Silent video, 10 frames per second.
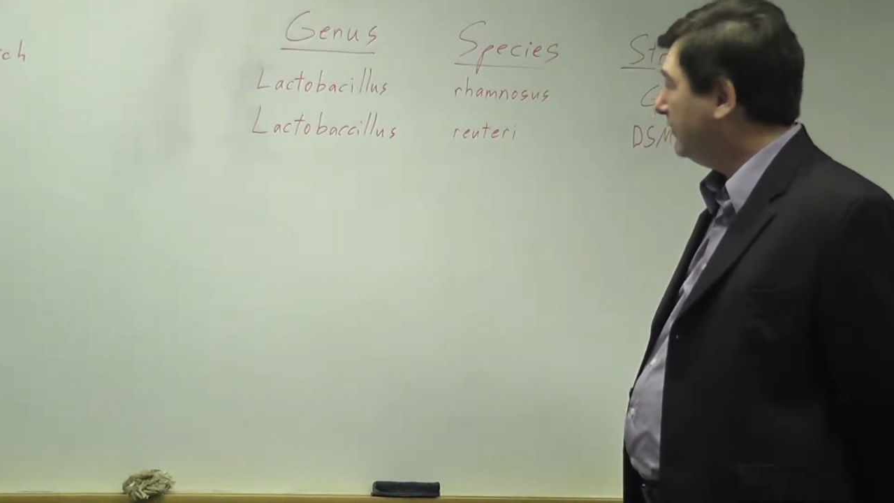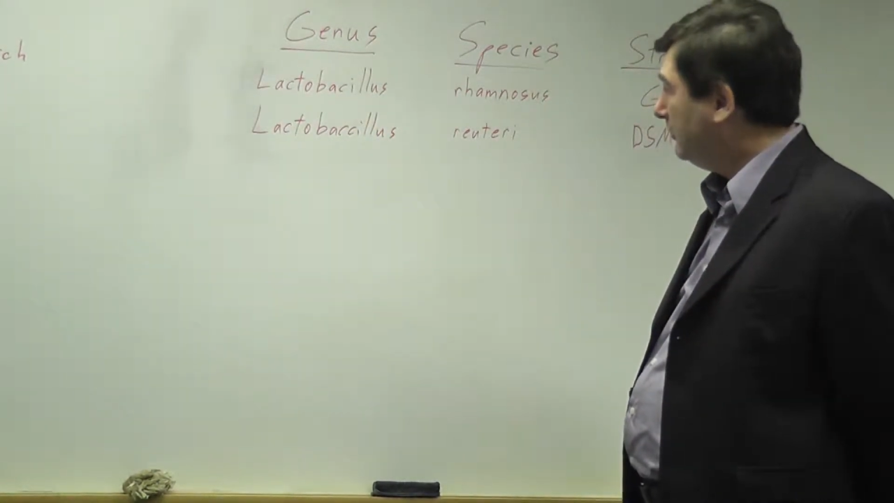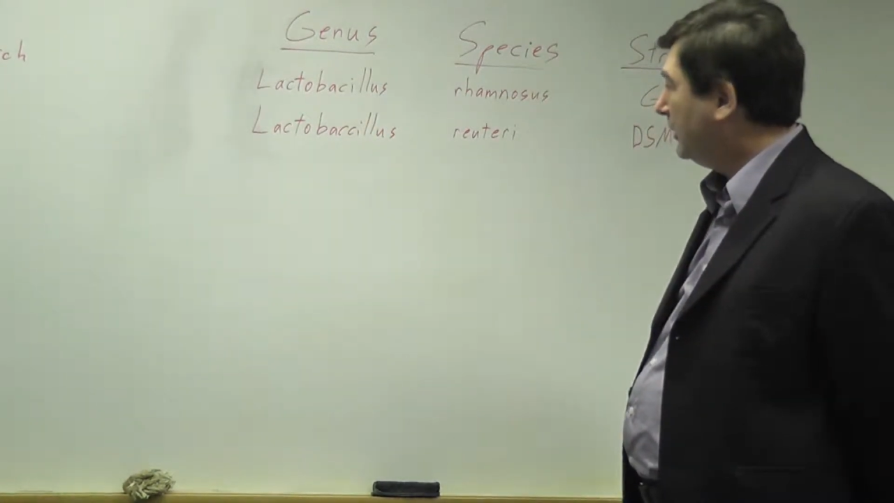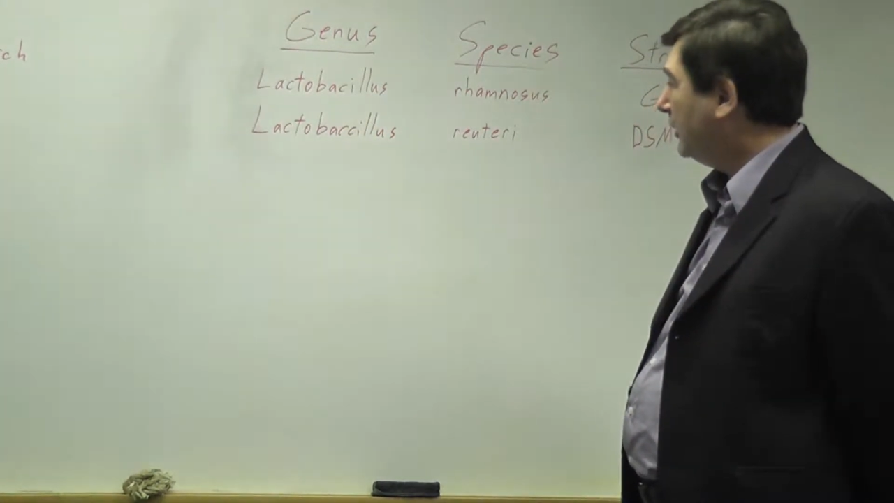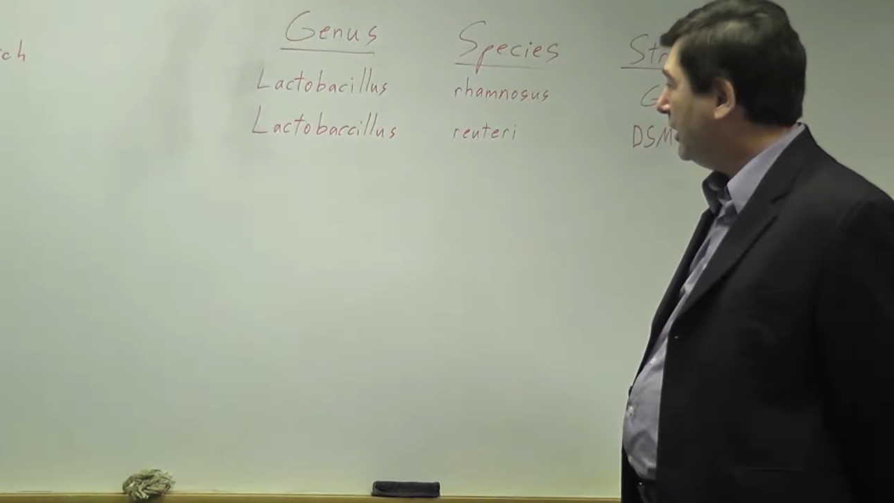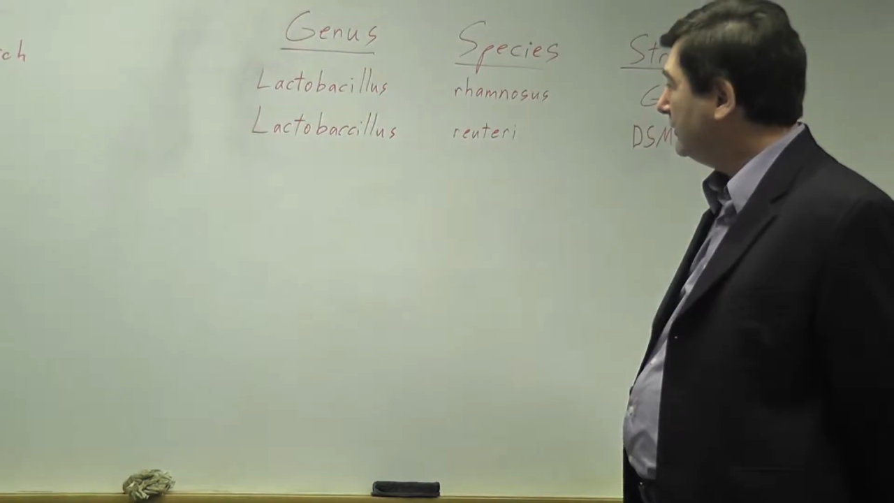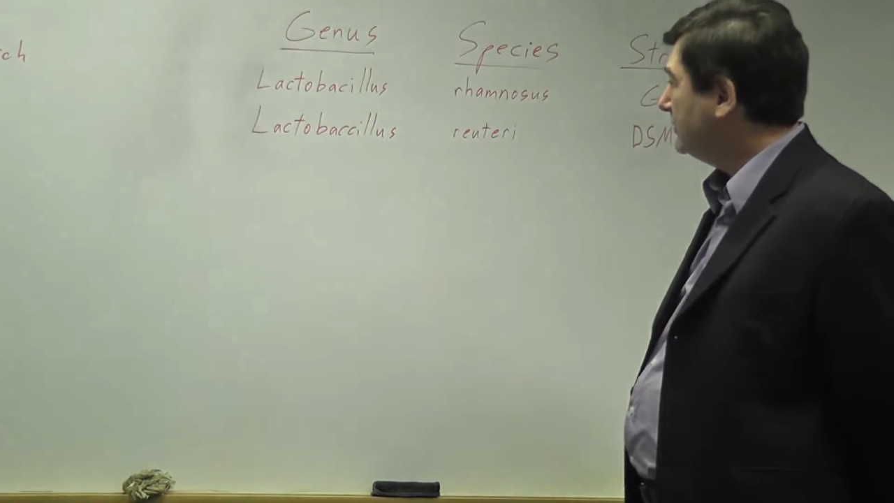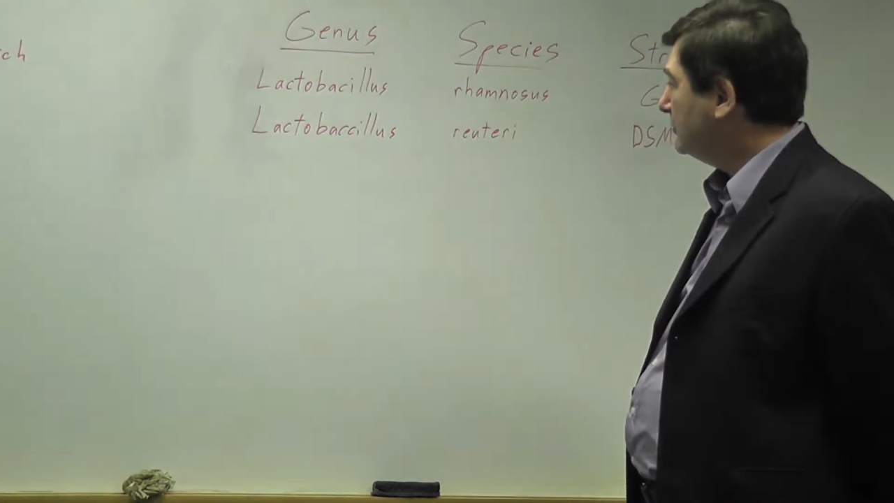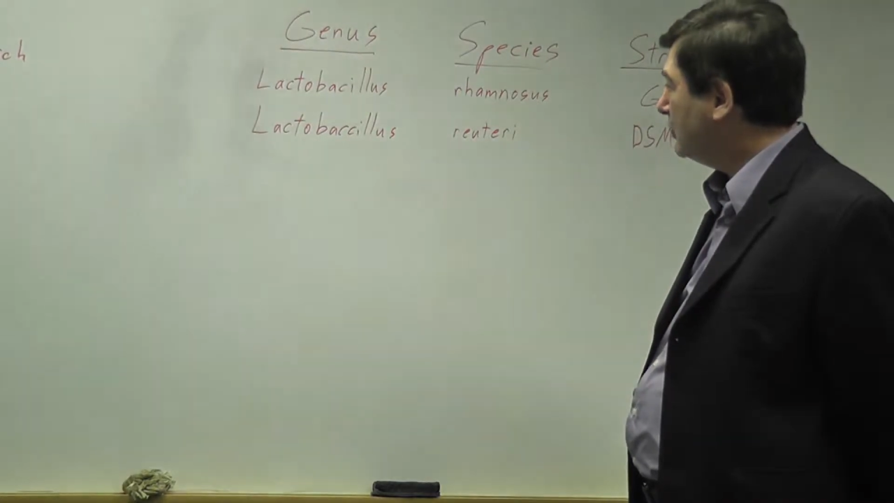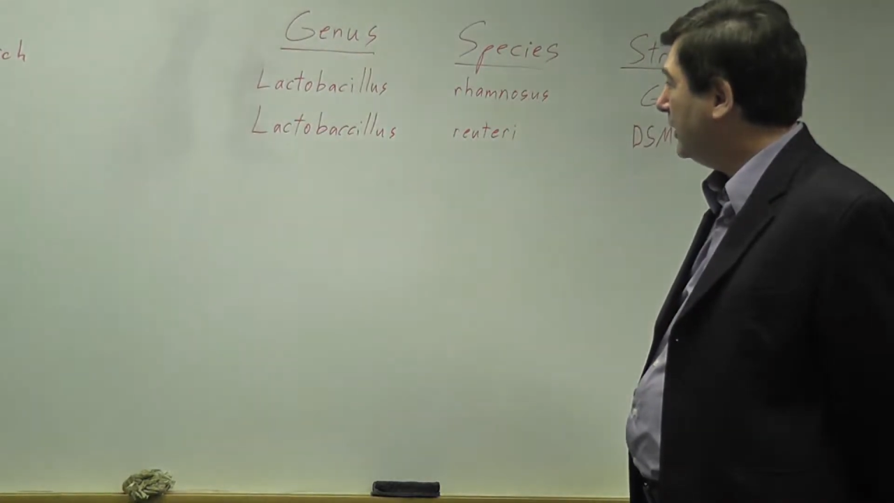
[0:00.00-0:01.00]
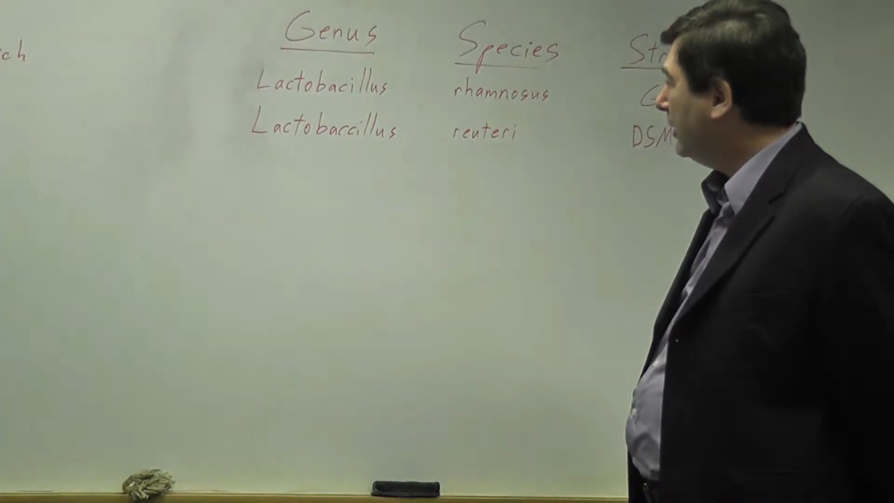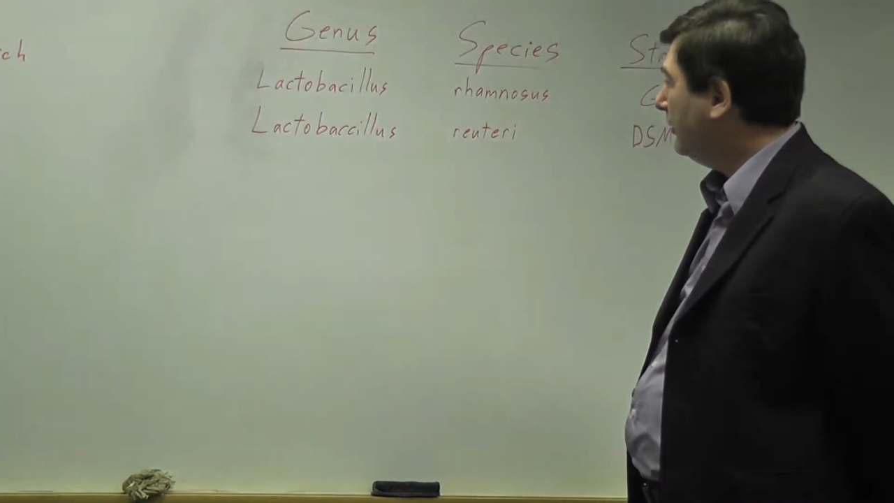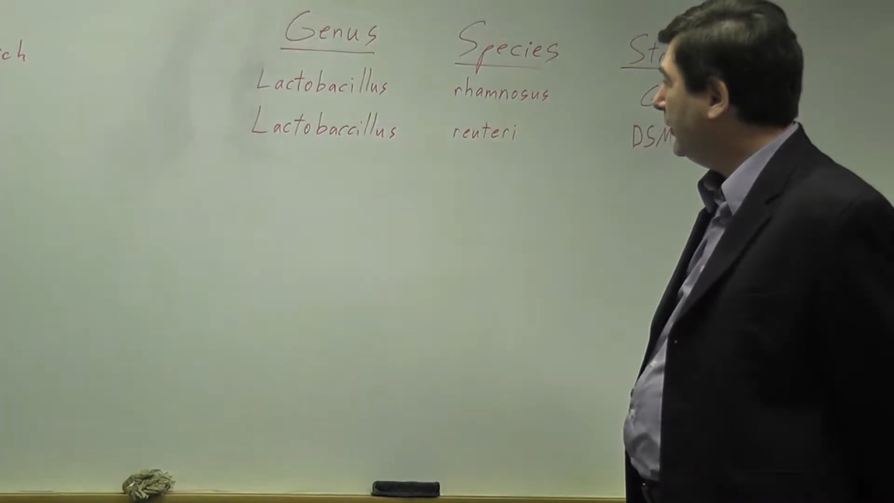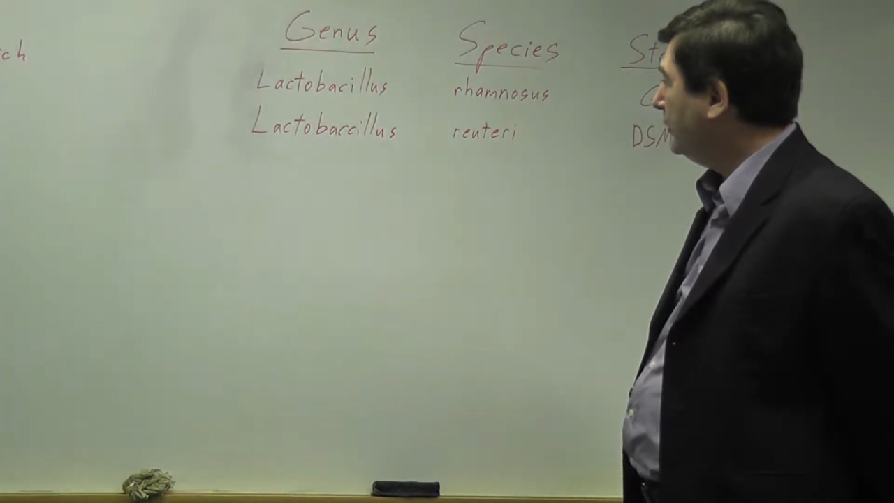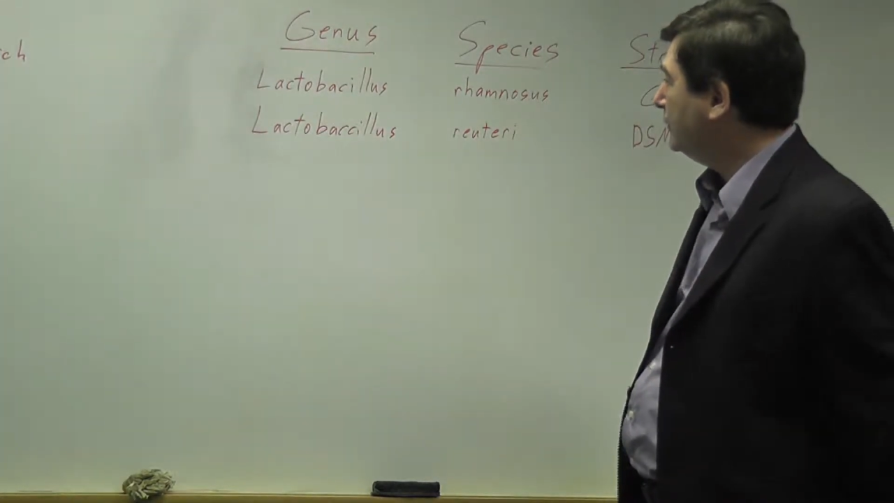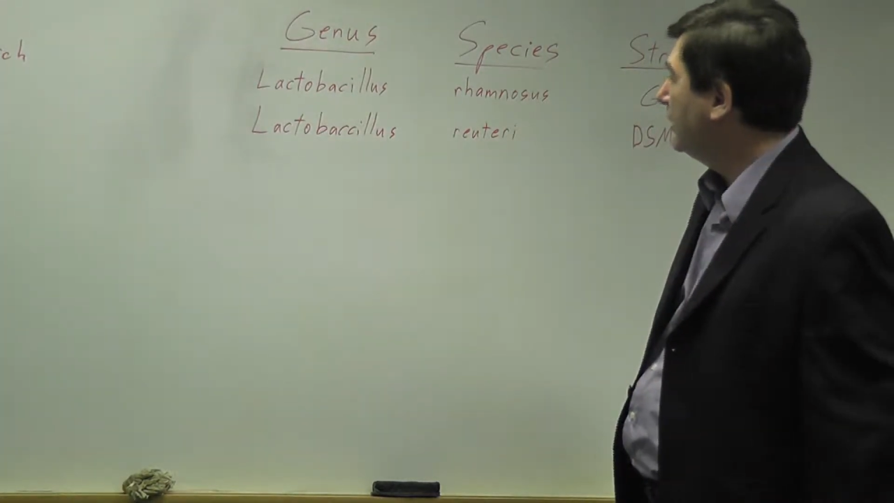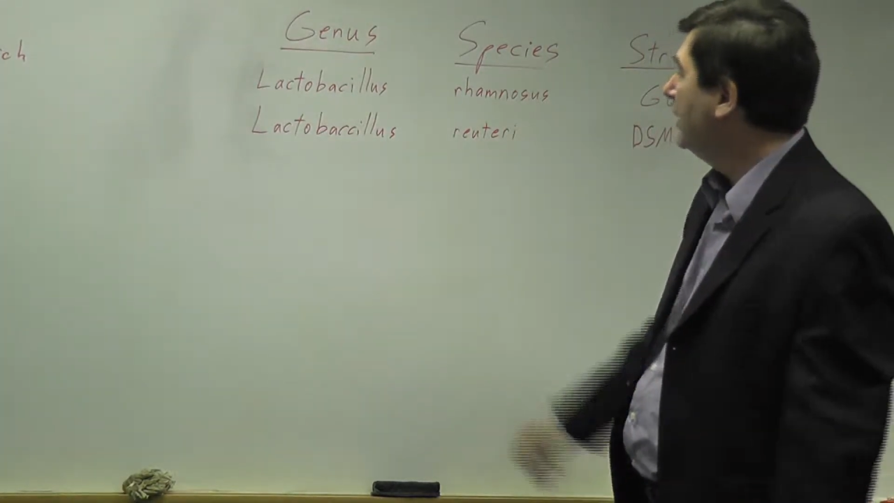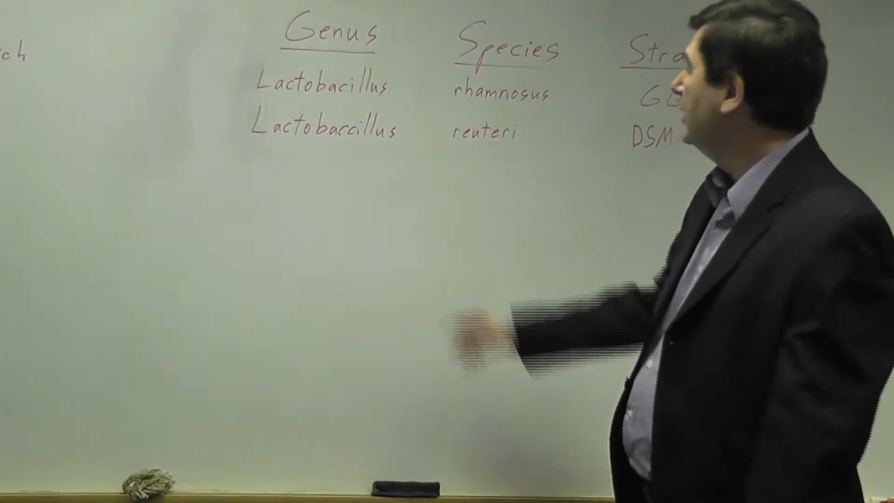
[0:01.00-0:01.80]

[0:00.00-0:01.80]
and I'm going to concentrate on those